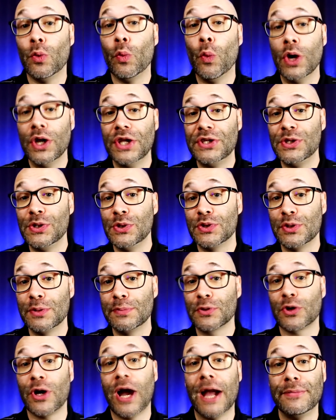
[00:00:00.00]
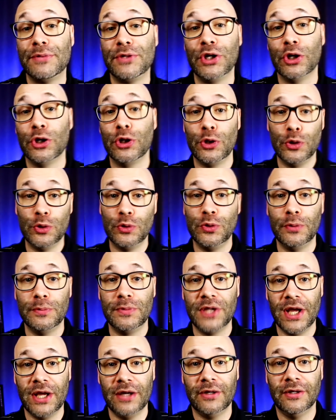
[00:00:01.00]
niche where you can build
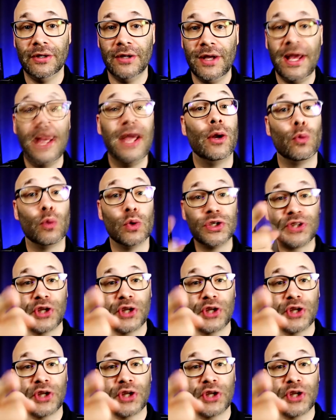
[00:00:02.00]
a whole